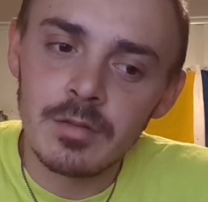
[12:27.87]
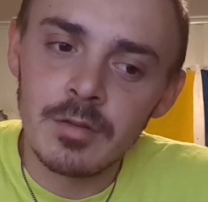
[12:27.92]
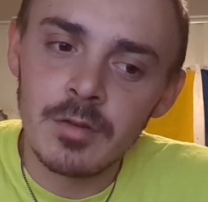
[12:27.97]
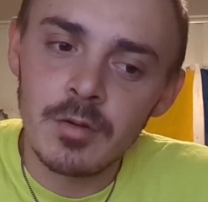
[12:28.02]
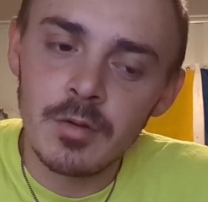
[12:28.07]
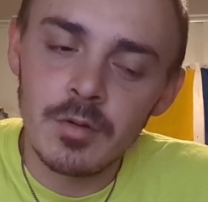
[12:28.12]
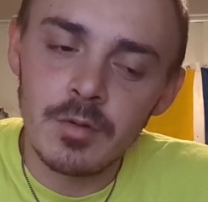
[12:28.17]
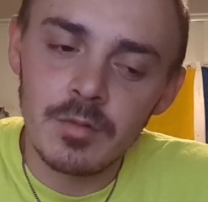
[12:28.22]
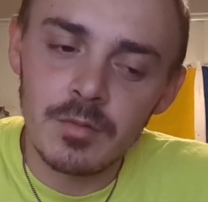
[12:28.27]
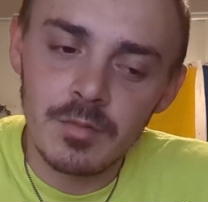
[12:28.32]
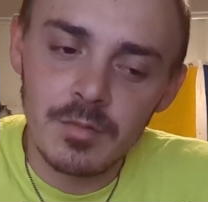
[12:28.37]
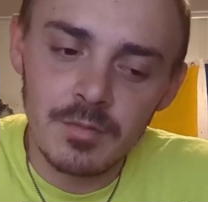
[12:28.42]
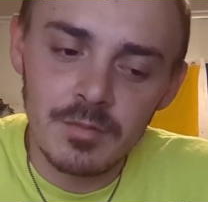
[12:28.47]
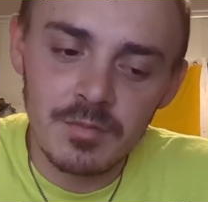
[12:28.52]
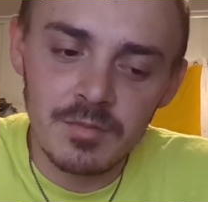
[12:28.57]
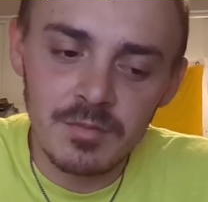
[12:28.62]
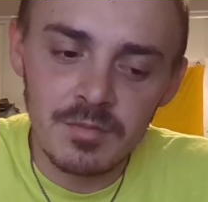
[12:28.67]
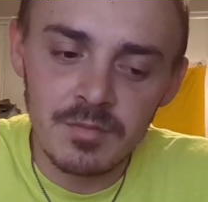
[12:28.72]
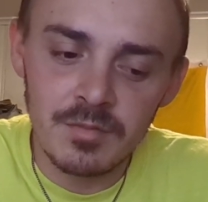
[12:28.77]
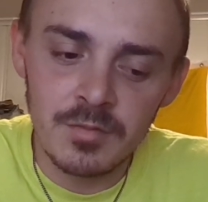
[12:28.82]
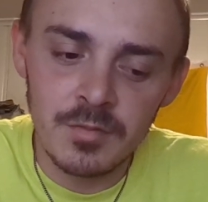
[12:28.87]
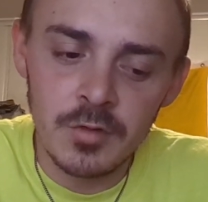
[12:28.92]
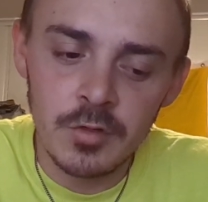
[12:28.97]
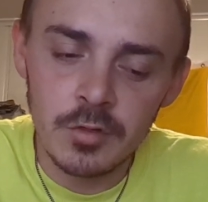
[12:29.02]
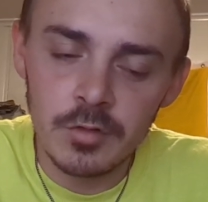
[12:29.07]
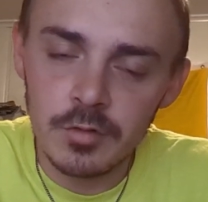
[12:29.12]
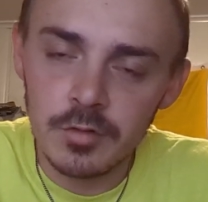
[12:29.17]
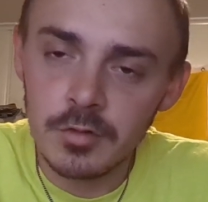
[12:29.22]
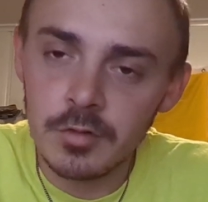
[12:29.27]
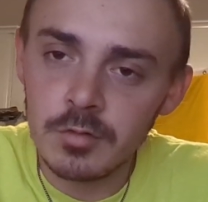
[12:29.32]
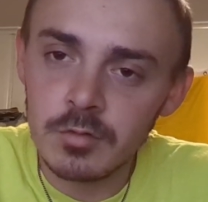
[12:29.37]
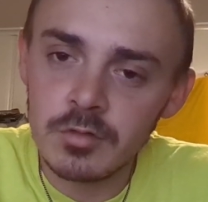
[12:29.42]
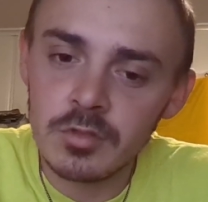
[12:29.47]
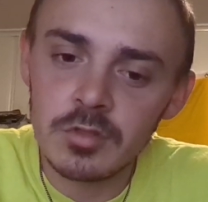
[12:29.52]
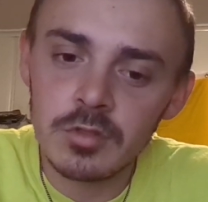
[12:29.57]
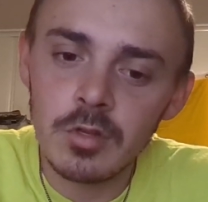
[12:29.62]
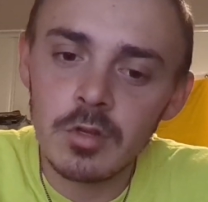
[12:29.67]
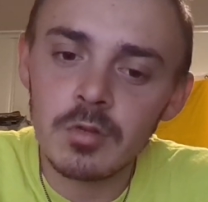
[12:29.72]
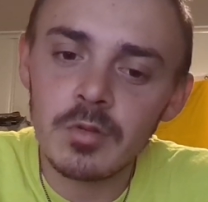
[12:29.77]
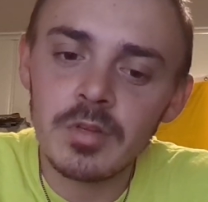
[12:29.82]
you know, you'll
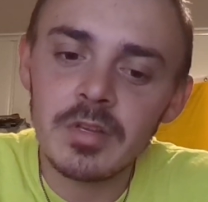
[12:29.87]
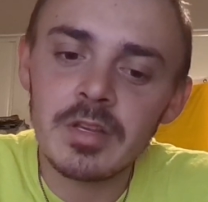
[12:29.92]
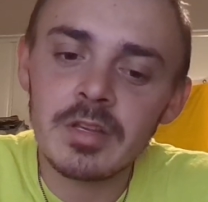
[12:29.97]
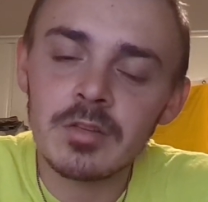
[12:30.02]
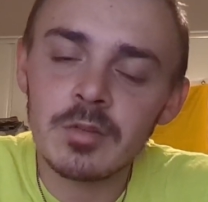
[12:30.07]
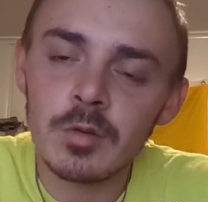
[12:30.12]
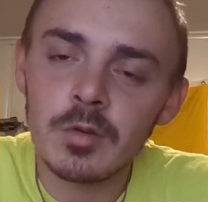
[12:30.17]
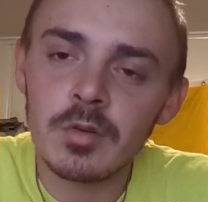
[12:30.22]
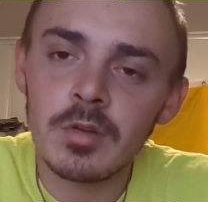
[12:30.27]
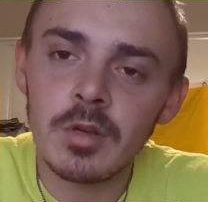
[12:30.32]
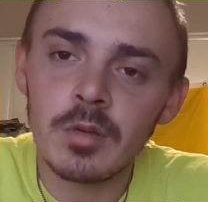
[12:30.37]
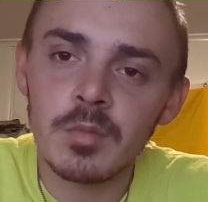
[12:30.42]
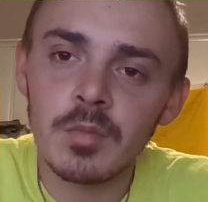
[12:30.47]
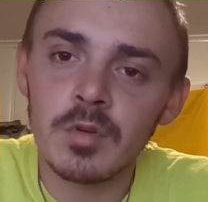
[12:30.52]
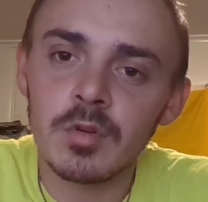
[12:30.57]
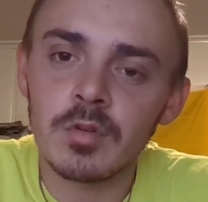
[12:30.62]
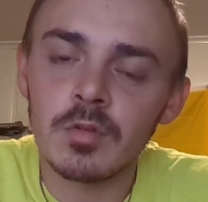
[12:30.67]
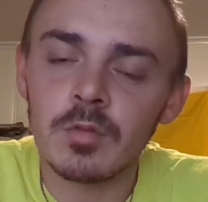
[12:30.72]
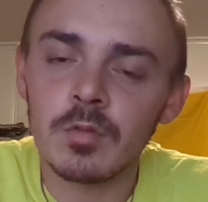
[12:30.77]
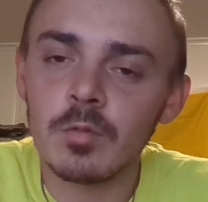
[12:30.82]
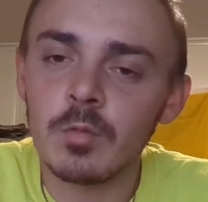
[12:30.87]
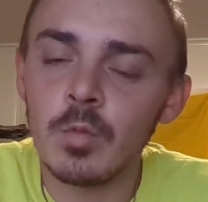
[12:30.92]
slowly get to a number